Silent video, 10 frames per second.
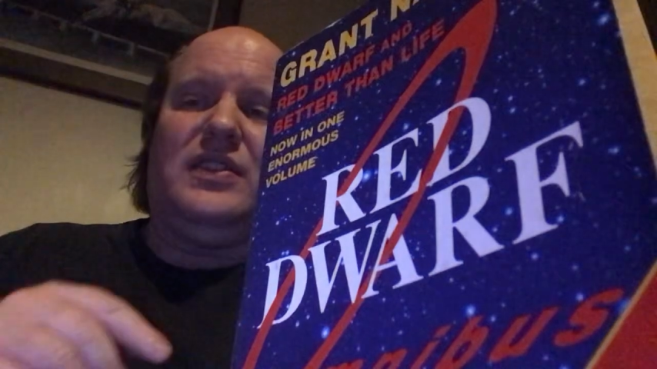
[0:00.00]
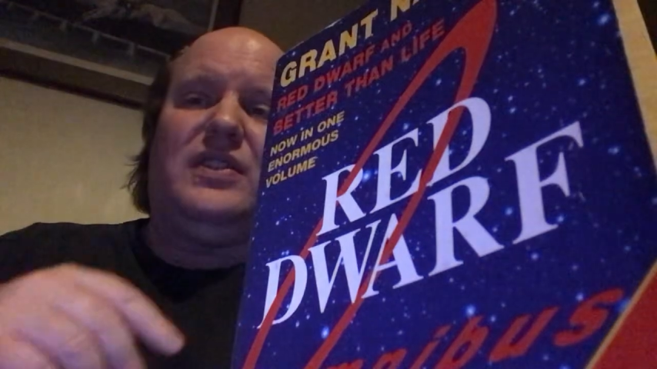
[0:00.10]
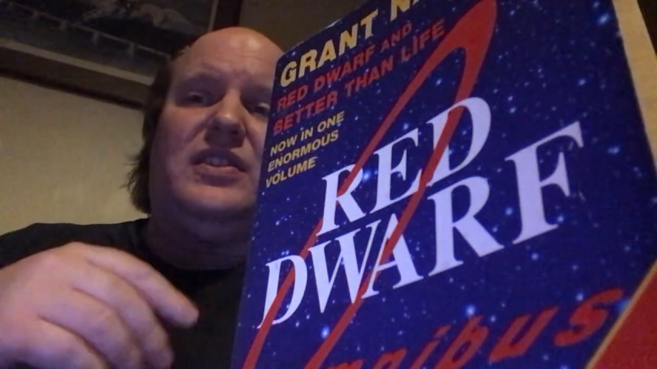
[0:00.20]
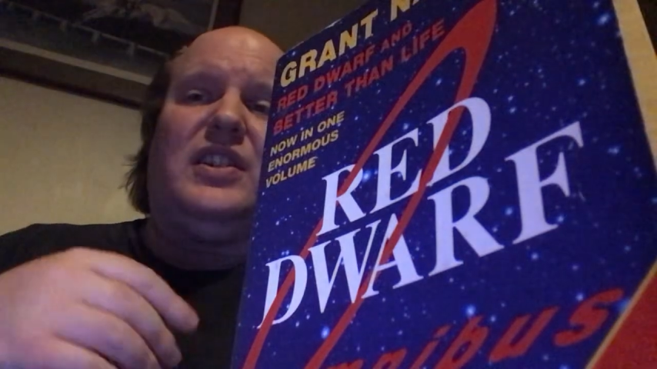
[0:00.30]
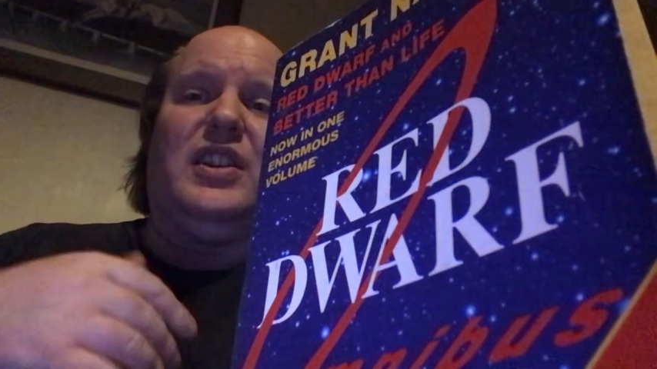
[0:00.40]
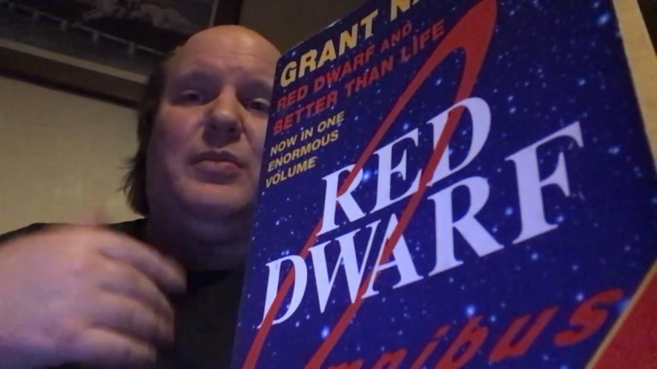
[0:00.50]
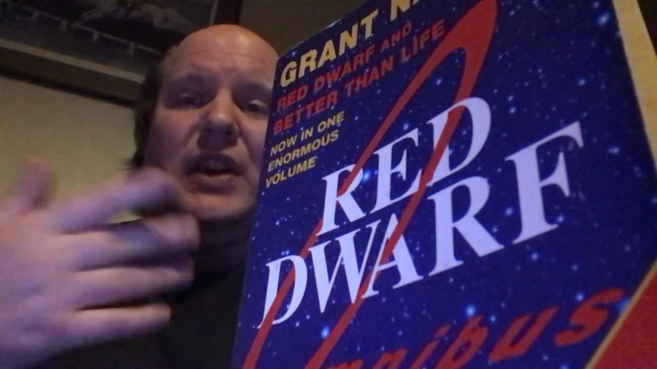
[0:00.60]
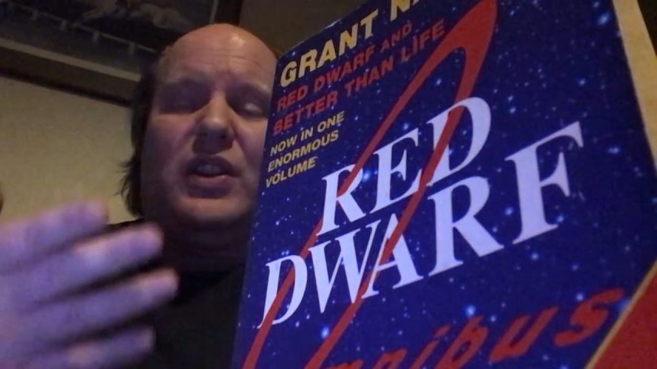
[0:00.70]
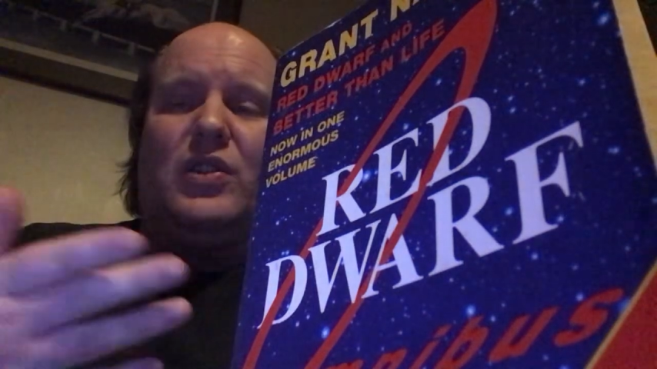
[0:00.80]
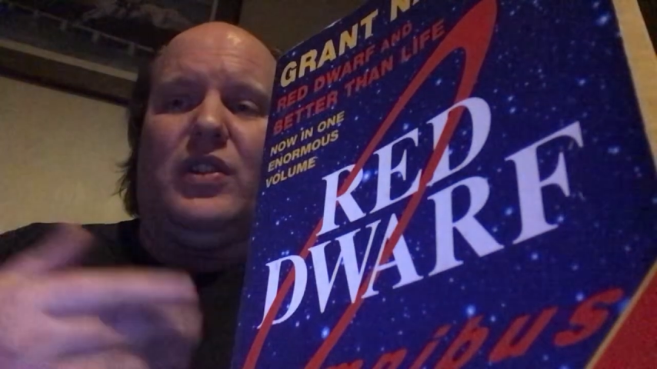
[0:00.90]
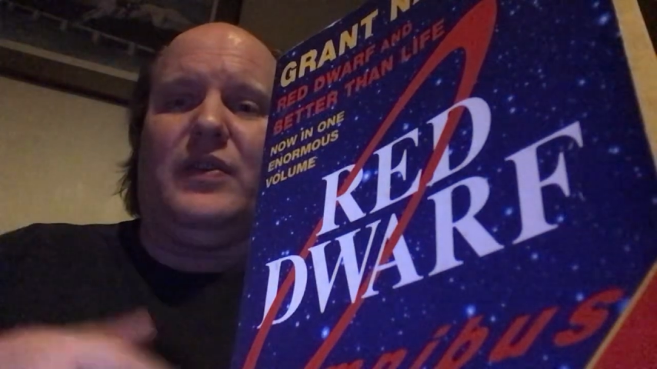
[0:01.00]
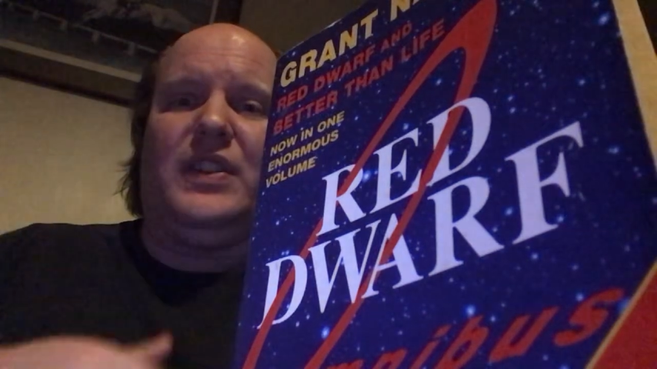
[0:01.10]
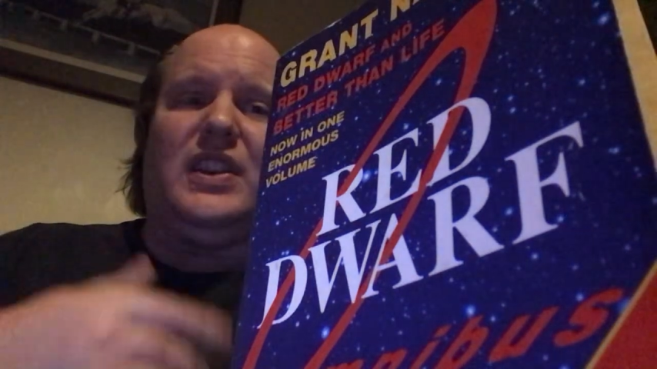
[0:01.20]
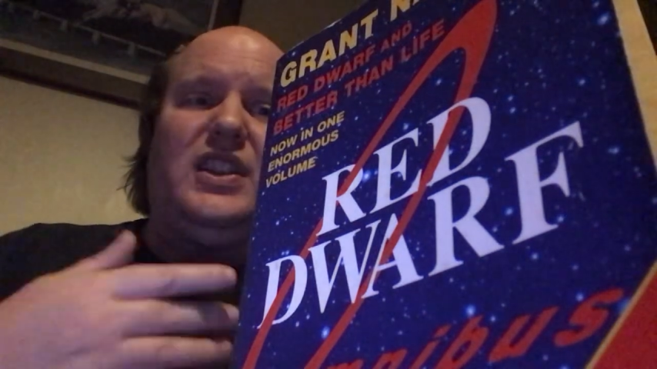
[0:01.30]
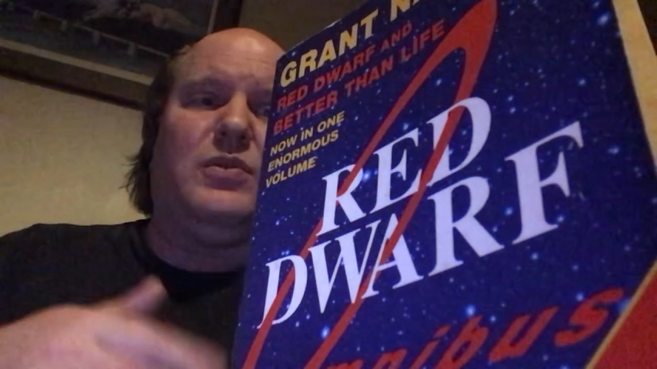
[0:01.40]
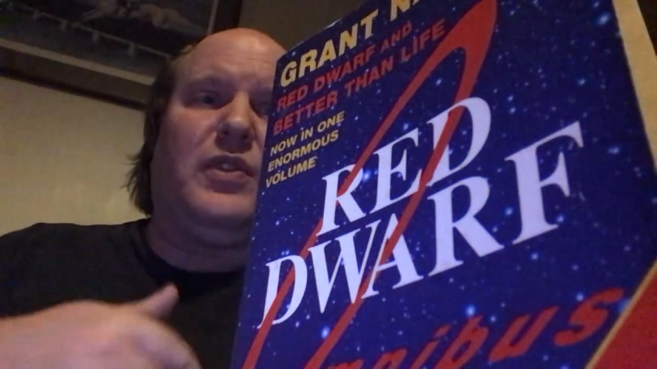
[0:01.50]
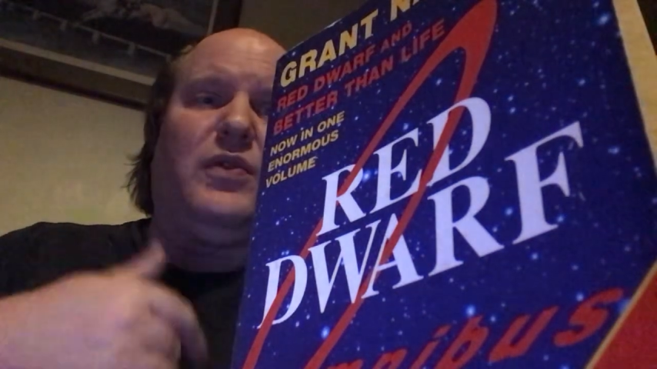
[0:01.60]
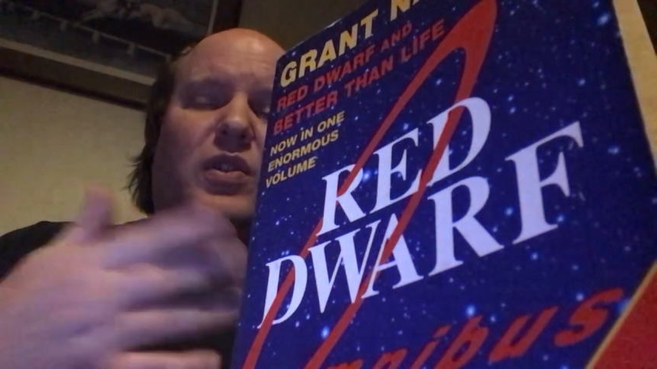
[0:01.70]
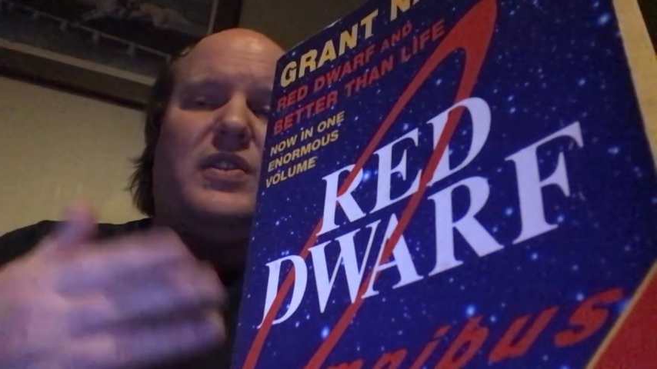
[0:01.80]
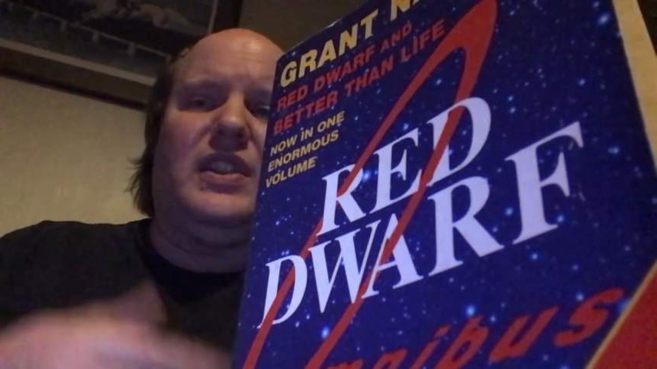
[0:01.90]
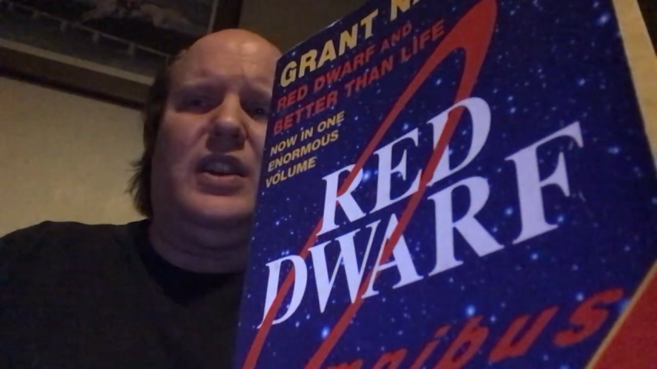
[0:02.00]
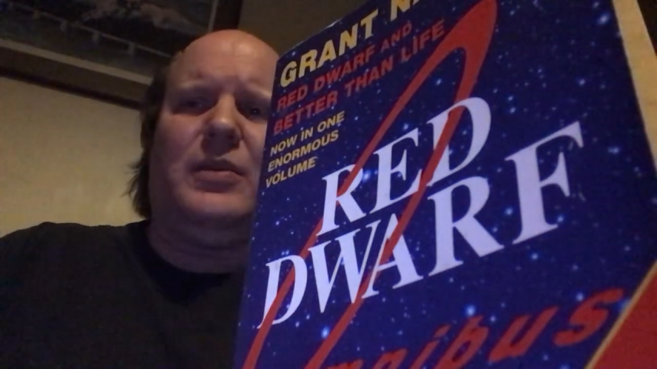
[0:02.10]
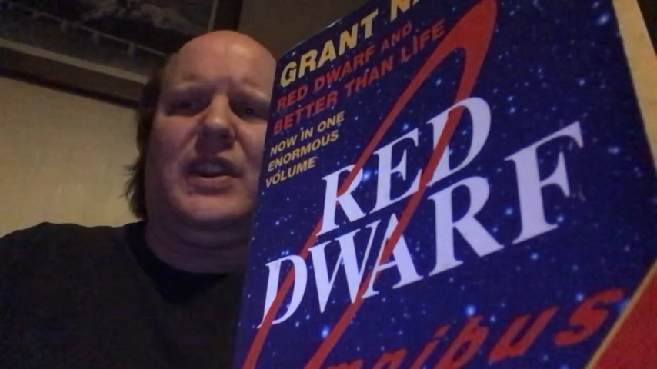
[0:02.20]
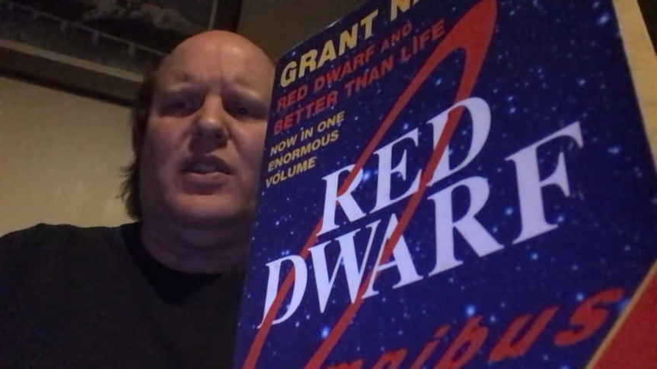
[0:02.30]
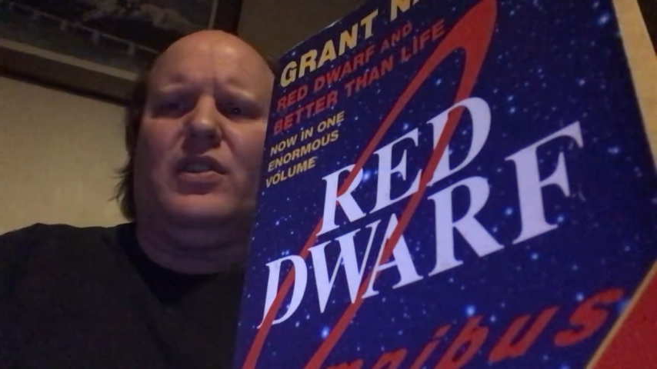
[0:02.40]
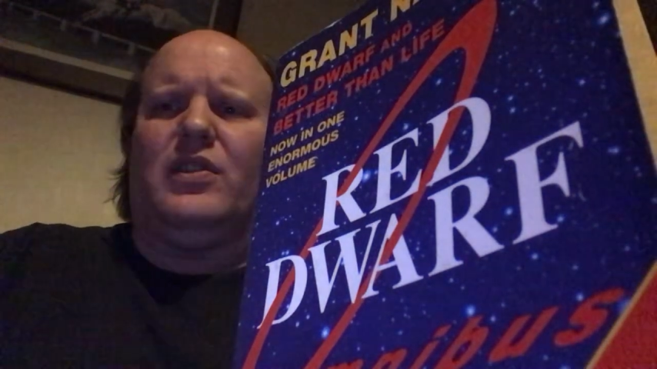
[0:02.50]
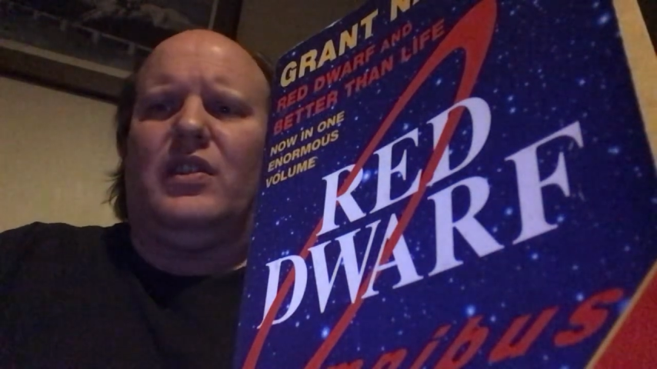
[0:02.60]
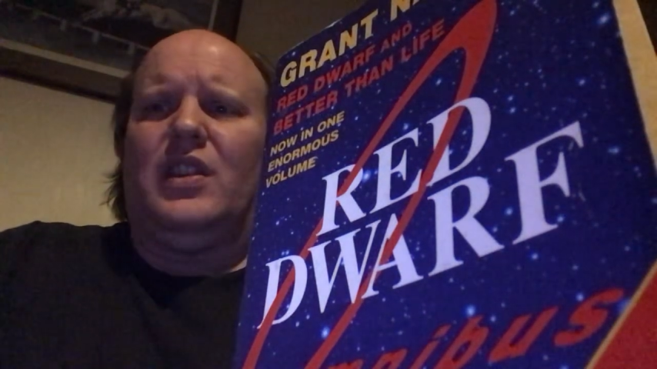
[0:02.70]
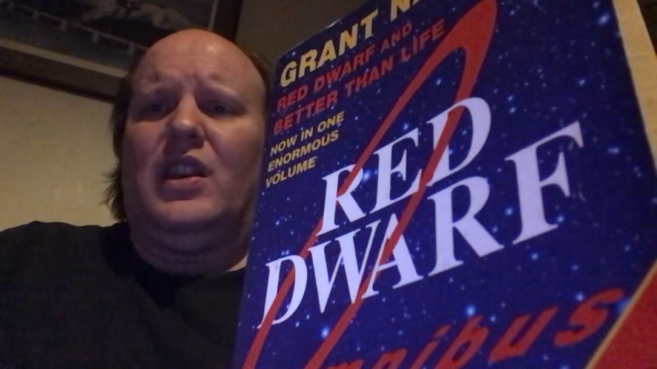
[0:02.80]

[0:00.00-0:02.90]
to turn him back on, if he turns him off, he won't turn him back on.